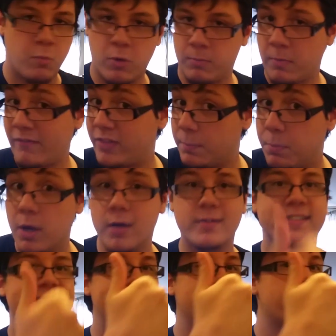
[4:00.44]
the
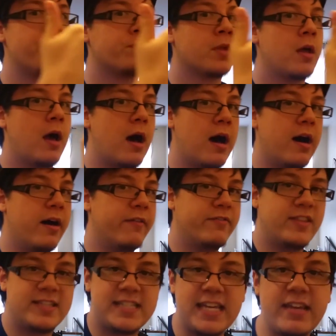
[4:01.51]
books,
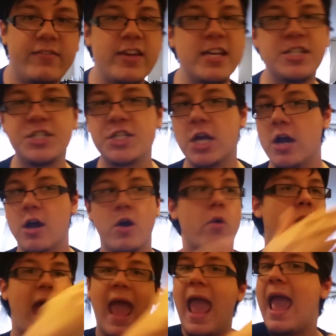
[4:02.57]
of the TV
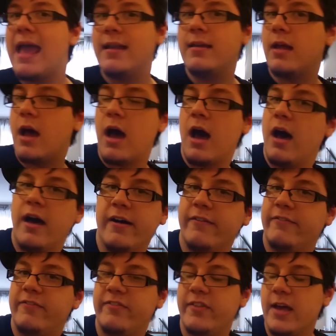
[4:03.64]
show, and
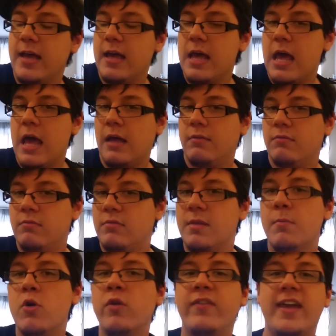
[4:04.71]
of
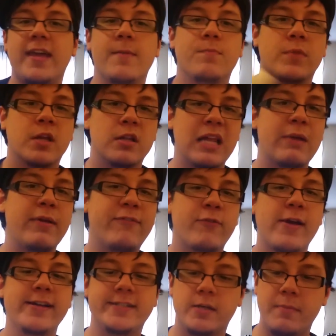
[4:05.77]
the movie. Clary
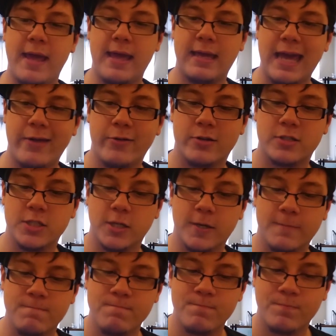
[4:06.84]
Frey is our main
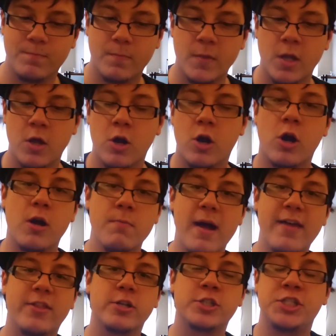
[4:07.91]
character. Her
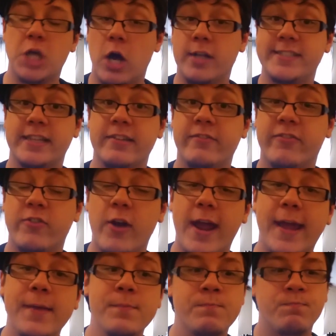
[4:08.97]
mother, Jocelyn
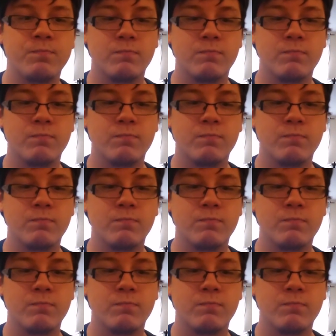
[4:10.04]
Frey,